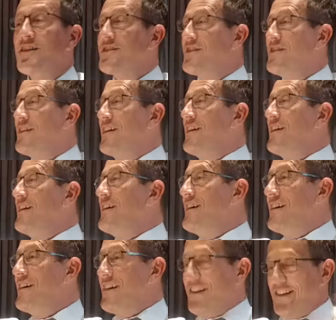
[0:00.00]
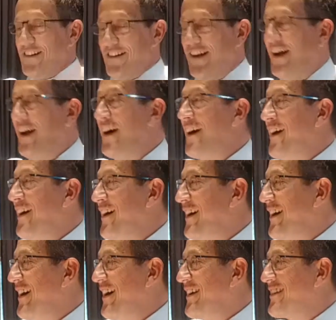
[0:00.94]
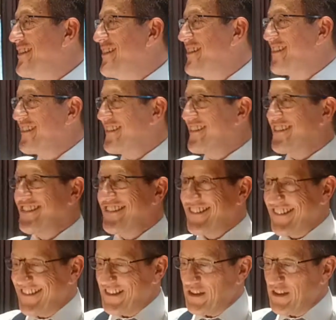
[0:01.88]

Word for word: They tell you that, oh, ah! we a certain